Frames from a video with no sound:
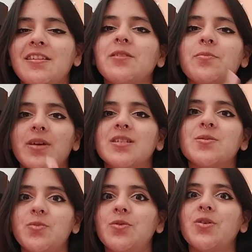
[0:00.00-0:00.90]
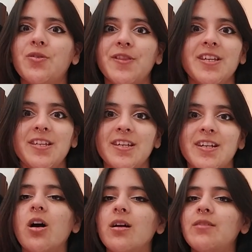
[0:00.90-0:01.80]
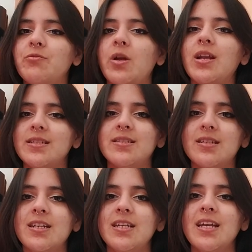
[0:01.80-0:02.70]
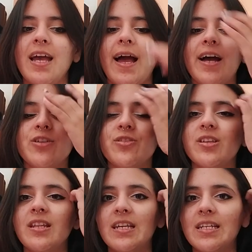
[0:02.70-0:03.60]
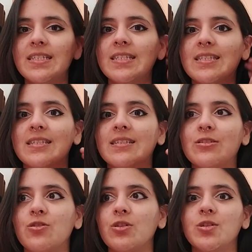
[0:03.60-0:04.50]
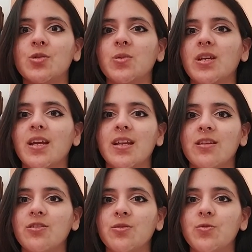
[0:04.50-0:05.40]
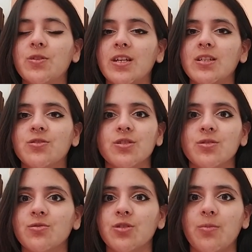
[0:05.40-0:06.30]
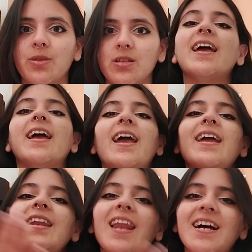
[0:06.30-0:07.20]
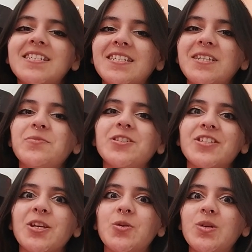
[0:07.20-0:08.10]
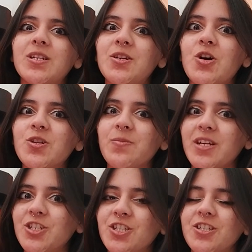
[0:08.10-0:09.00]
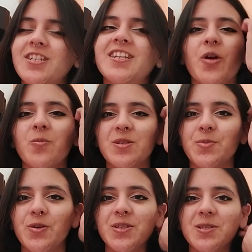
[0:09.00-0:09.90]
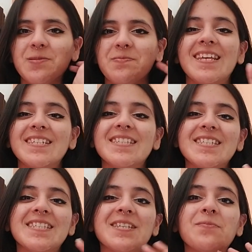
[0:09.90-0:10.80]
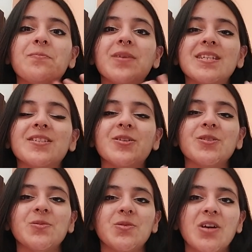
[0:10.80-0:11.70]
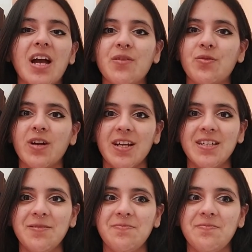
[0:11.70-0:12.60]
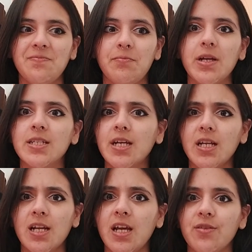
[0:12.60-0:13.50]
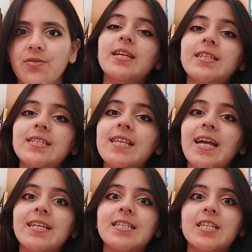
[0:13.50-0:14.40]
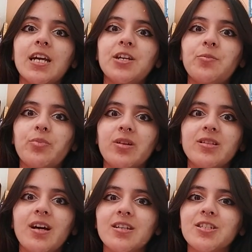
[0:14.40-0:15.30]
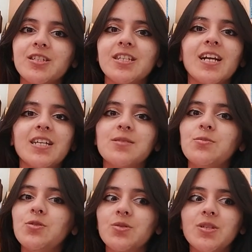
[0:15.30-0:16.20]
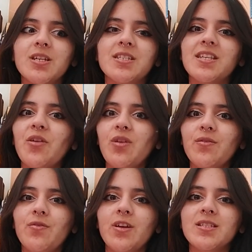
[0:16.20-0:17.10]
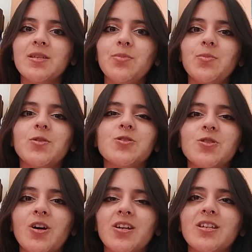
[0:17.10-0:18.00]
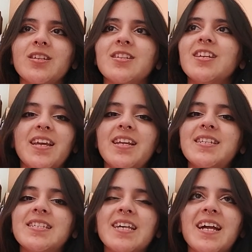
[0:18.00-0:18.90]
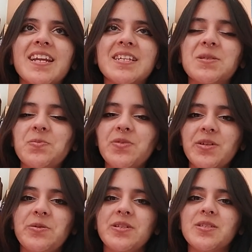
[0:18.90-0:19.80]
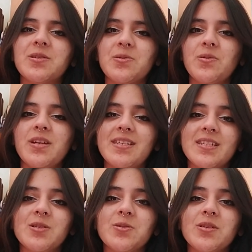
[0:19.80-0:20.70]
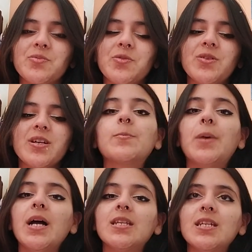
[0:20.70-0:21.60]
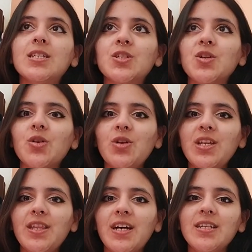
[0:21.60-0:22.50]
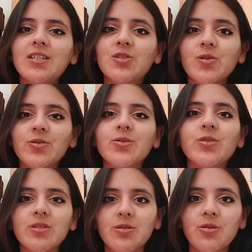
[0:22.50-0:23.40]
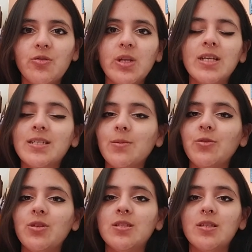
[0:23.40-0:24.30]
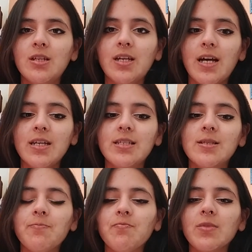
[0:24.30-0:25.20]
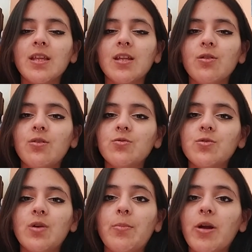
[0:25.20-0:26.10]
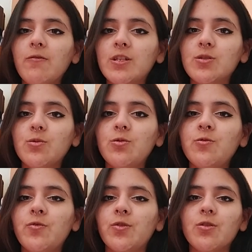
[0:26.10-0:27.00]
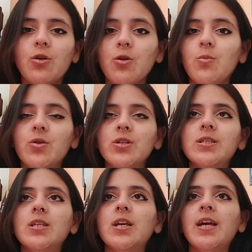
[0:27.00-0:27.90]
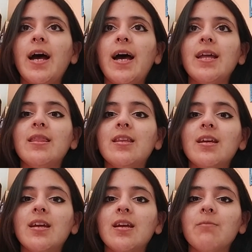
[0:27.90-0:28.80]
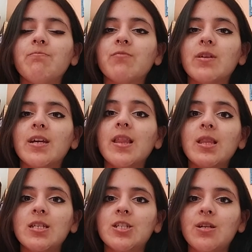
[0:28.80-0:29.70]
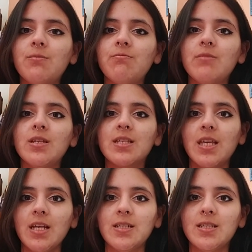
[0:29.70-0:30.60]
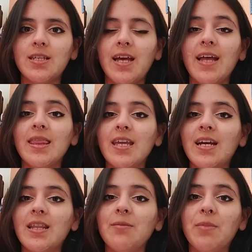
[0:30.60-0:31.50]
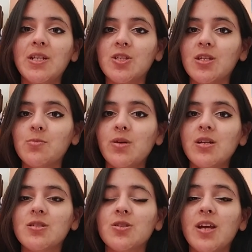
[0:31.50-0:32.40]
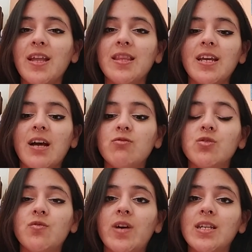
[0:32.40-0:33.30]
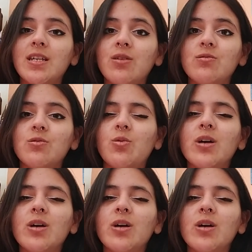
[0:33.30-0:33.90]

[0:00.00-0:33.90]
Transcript: the best book of the year. Realistically, I don't think there is going to be any other book that is going to top this. And lastly, because I couldn't not mention Promise Boys. This is the best audiobook I've read my entire life. It is an entire production. It has music, sound effects, the people talking. It's an experience to listen to this book. But it's not only that, it's also the story. It's about these three guys that go to a private school for all boys, and the head teacher is killed, and they are the main suspects, and they have to find out who